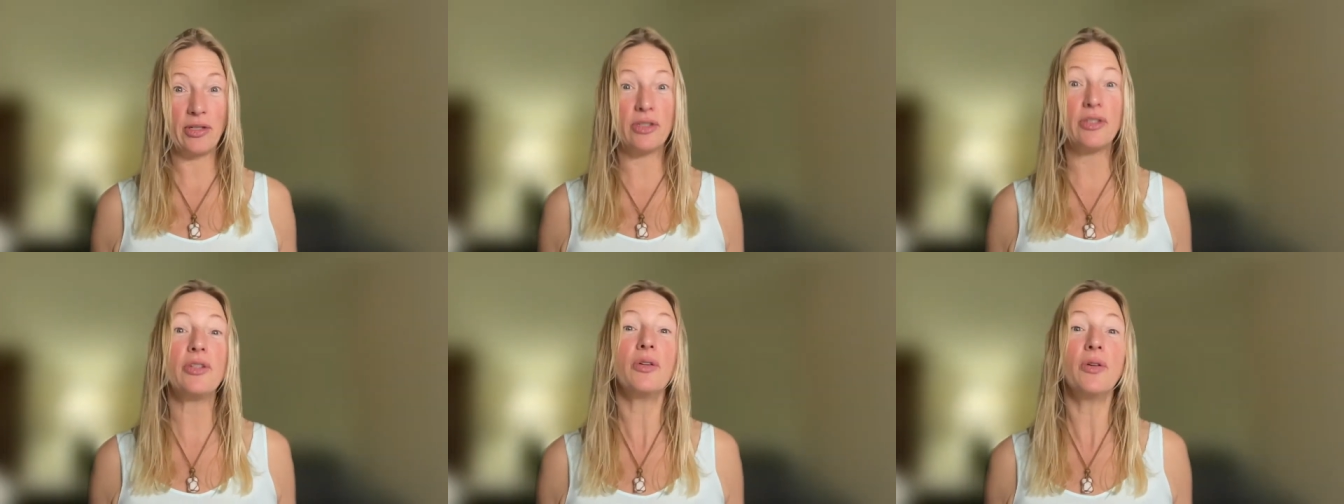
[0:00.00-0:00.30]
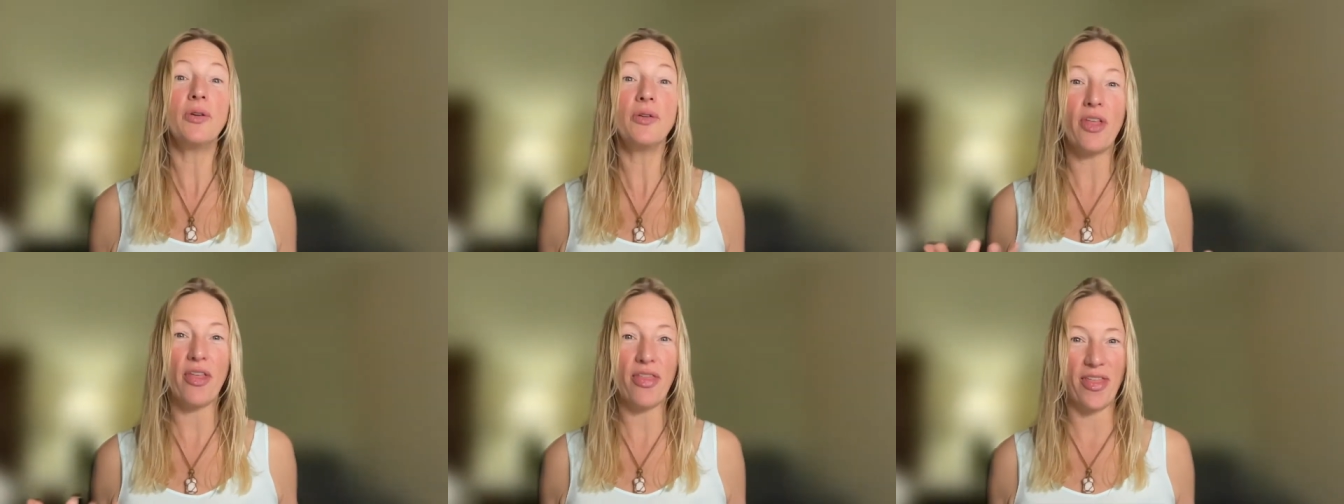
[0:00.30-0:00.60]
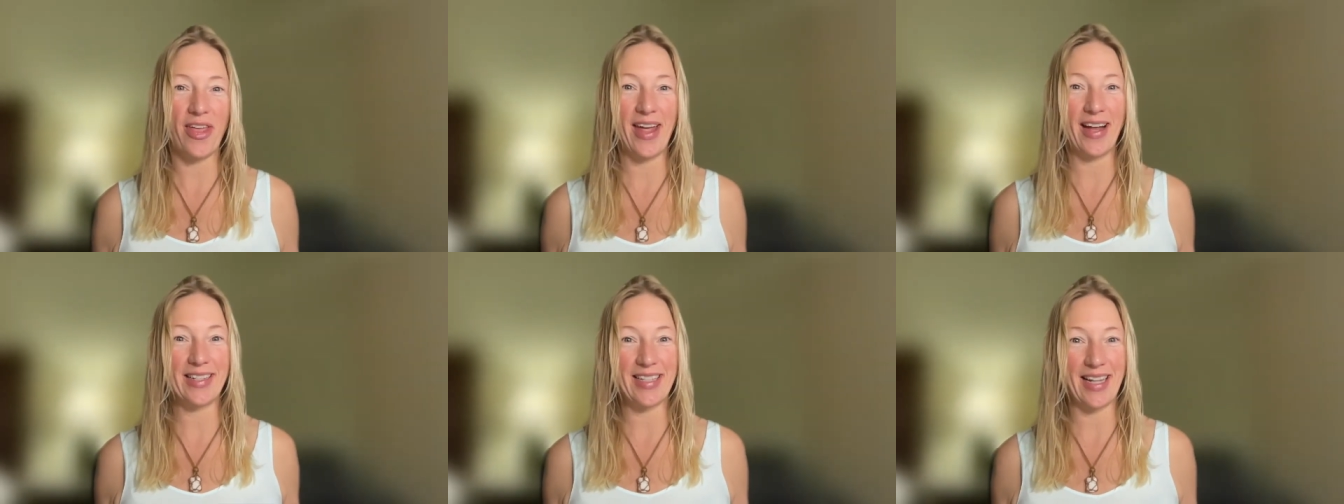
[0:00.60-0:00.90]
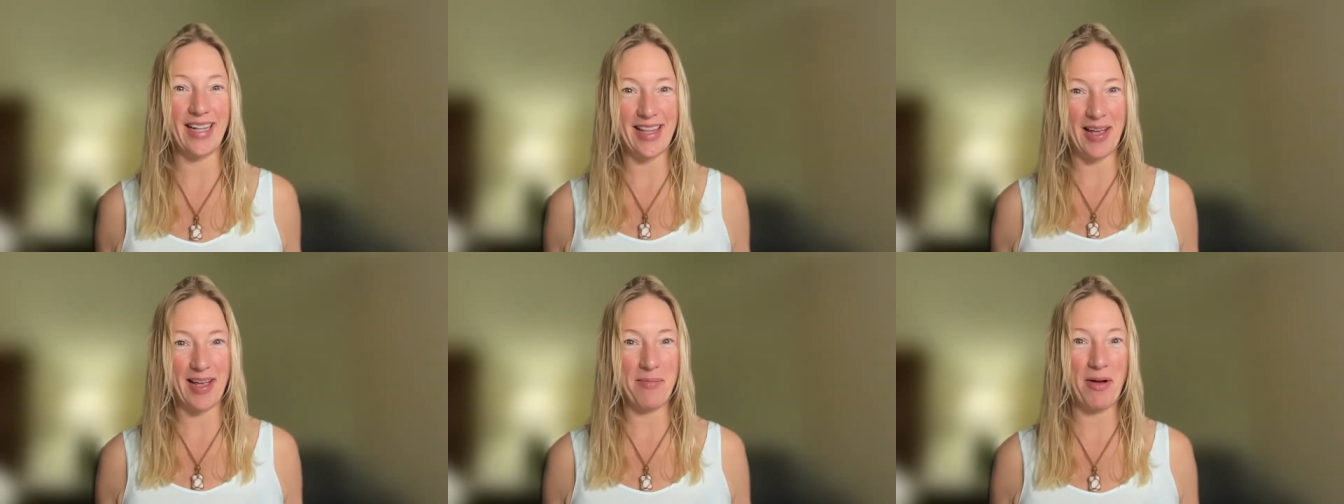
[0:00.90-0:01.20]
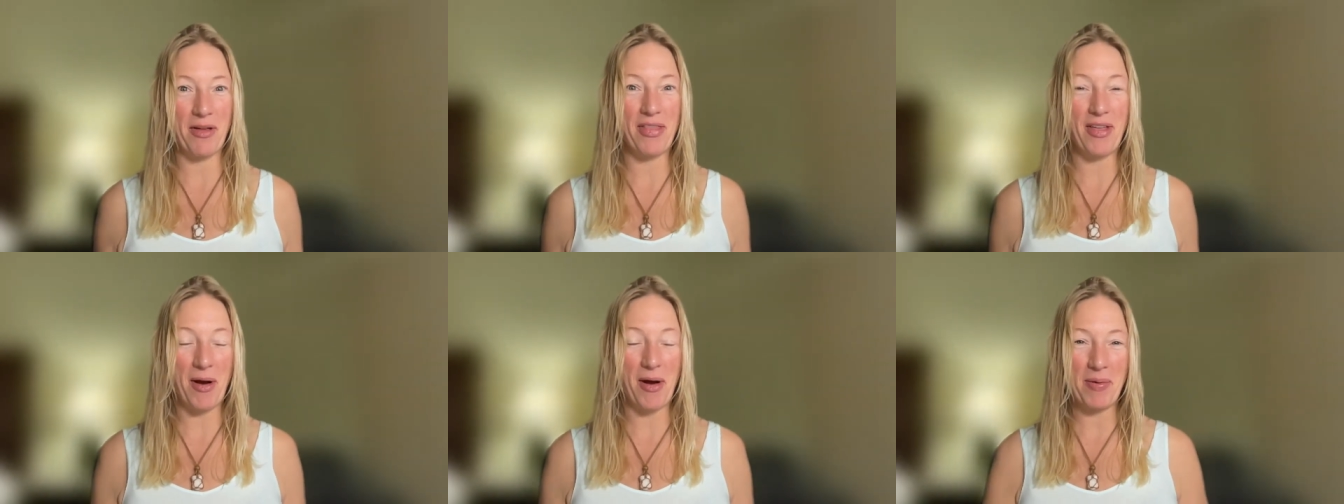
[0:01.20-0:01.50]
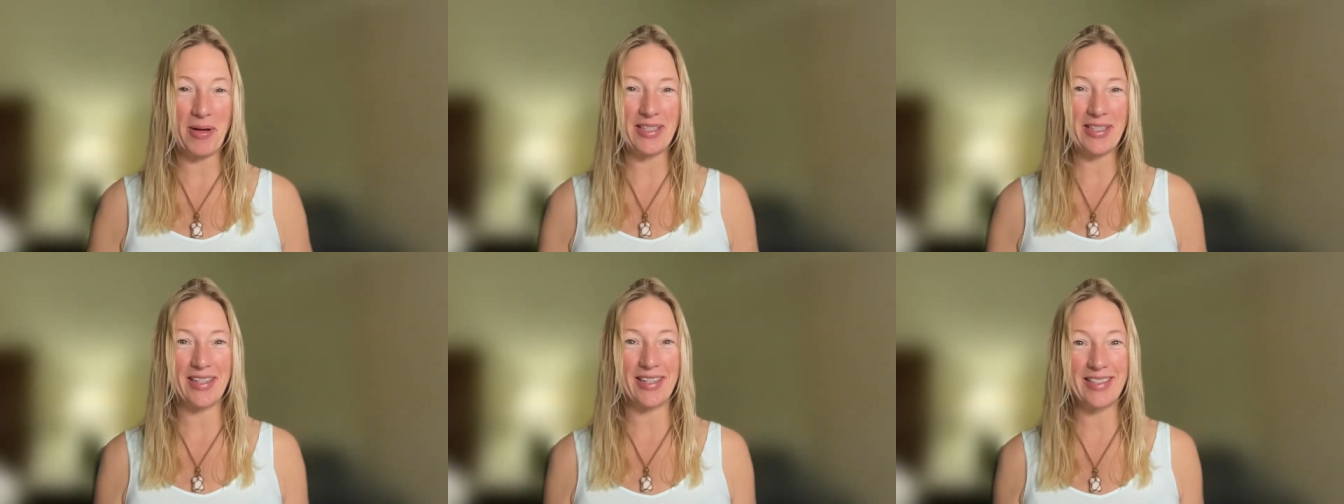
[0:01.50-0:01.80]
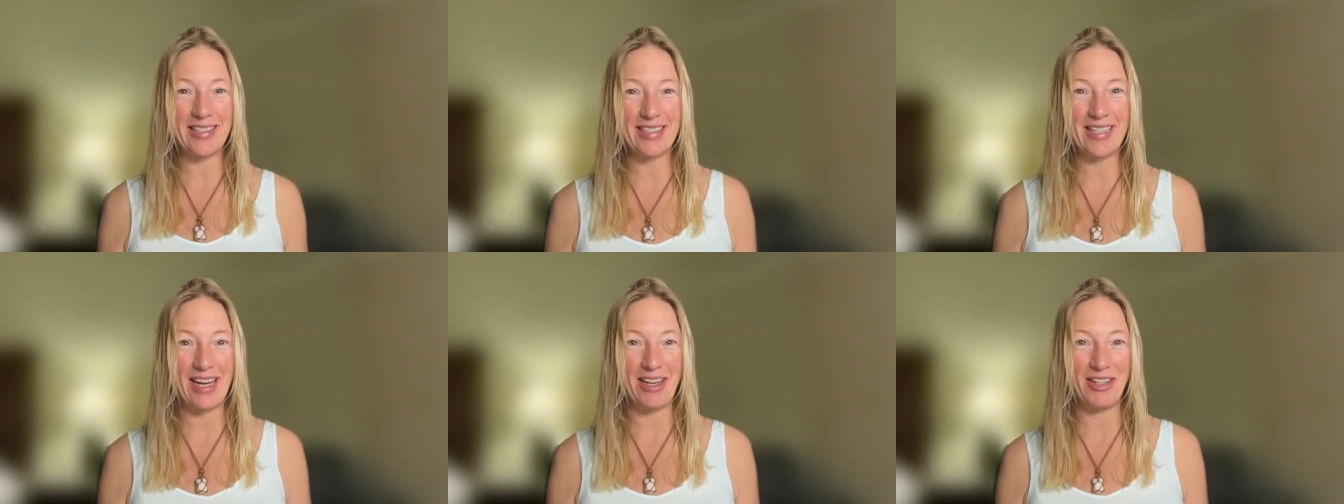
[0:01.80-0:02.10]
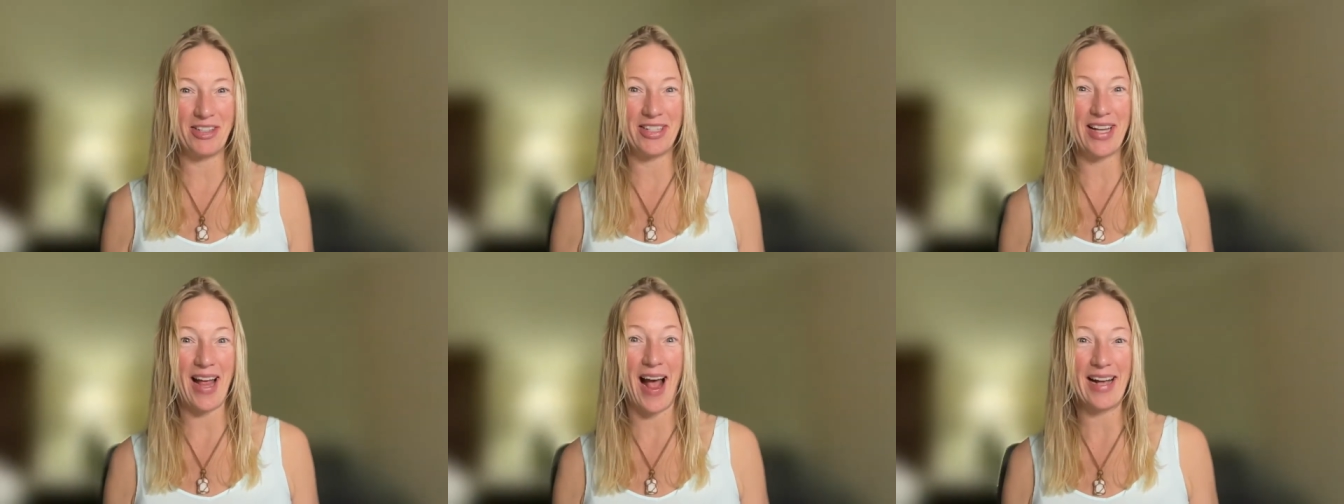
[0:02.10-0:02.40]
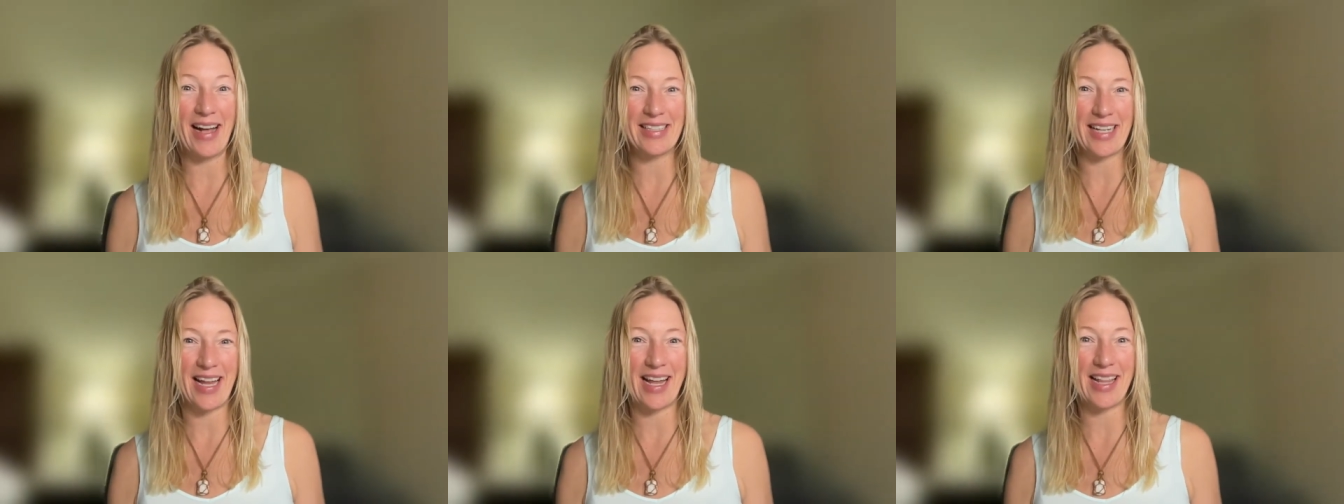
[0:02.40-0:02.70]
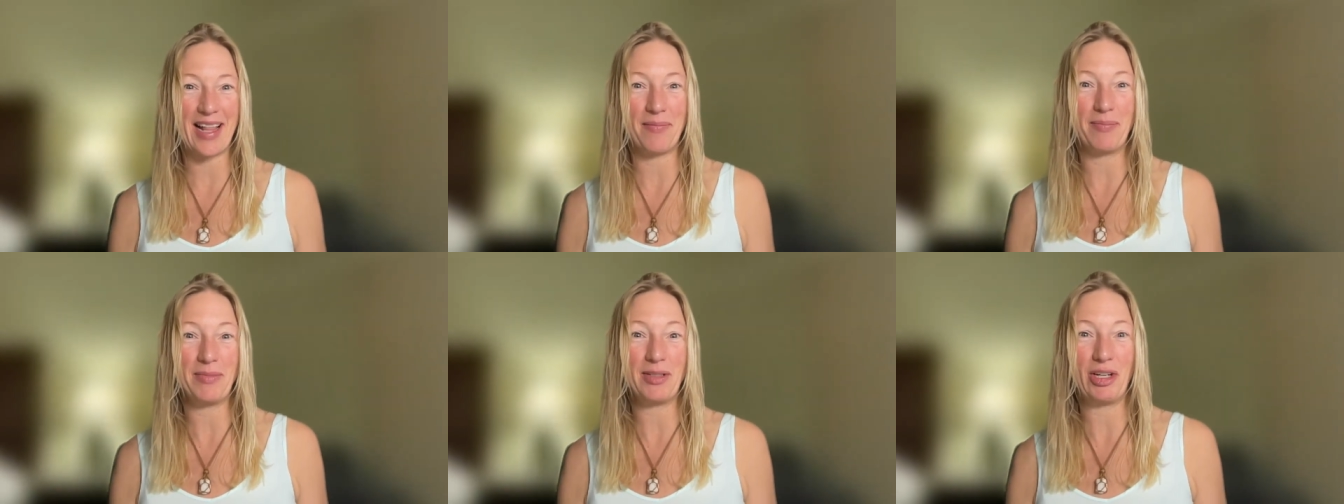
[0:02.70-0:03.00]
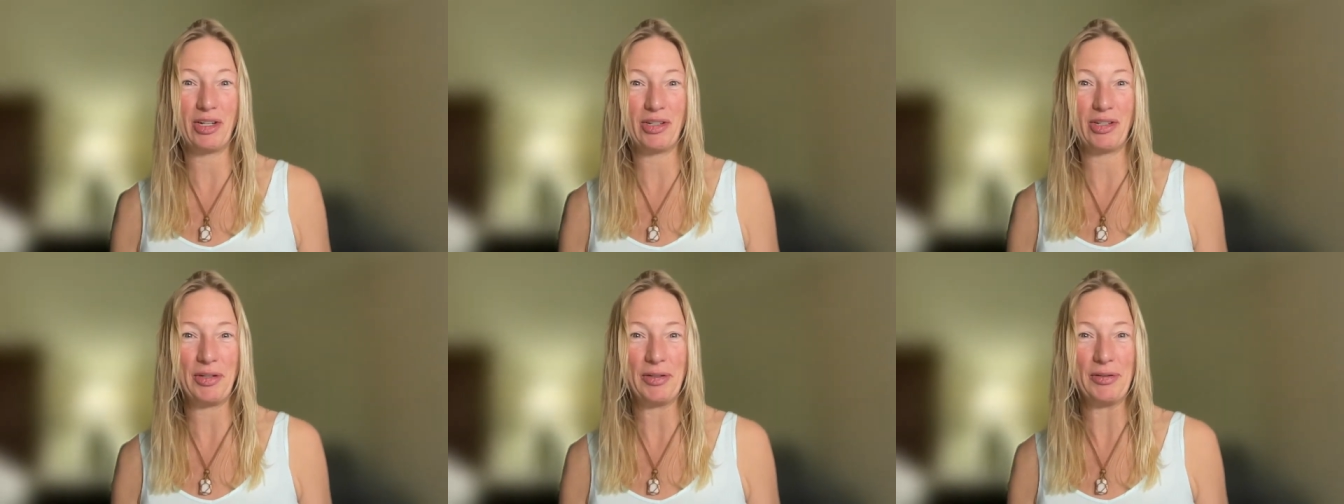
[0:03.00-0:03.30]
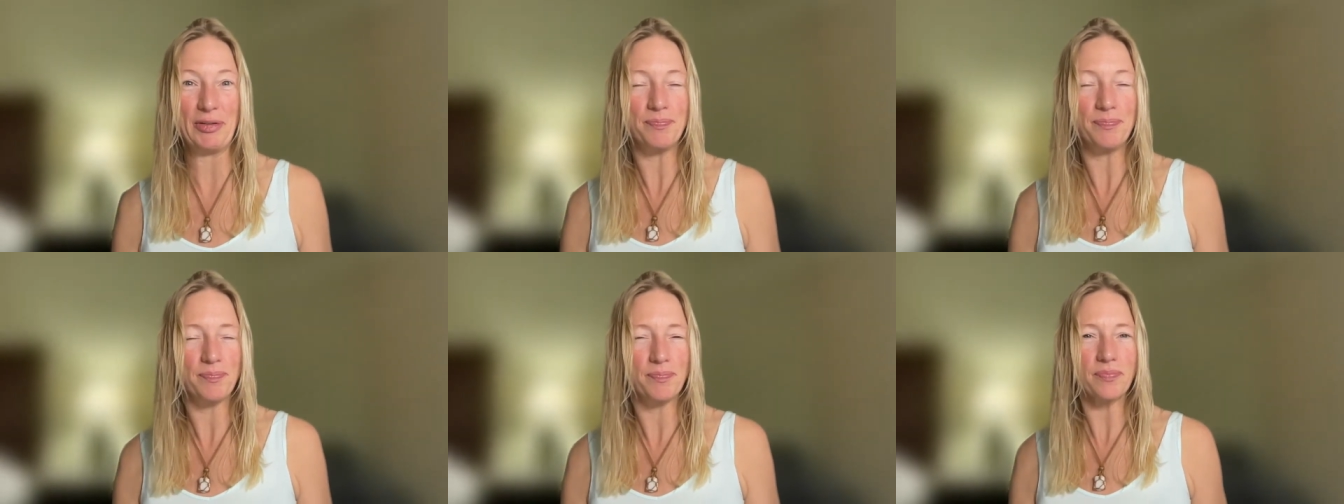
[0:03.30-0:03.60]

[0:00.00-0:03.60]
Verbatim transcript: do the things that the hypnotherapist on stage is asking them to do